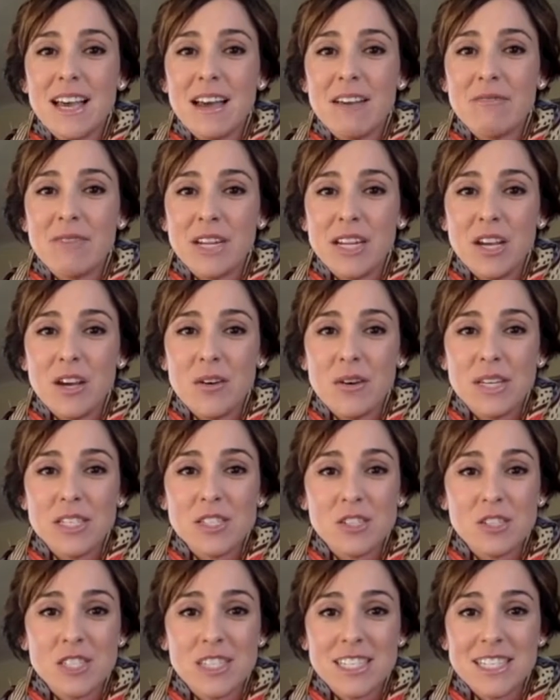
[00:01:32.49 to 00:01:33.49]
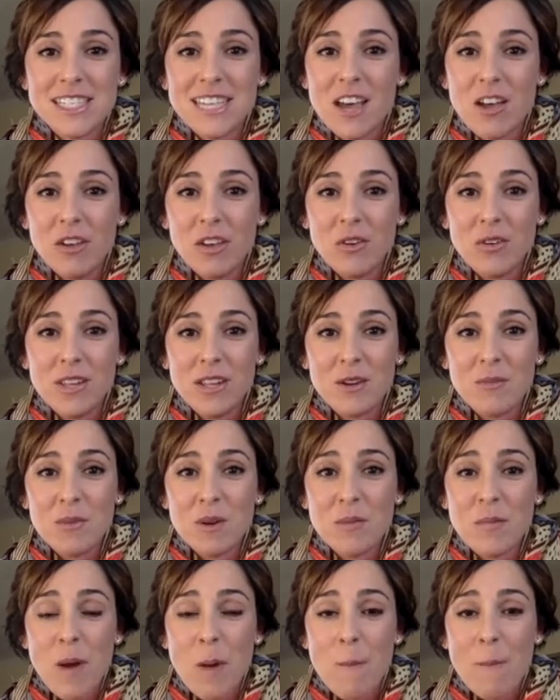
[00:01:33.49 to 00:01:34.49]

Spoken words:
video is just to tell you a little bit about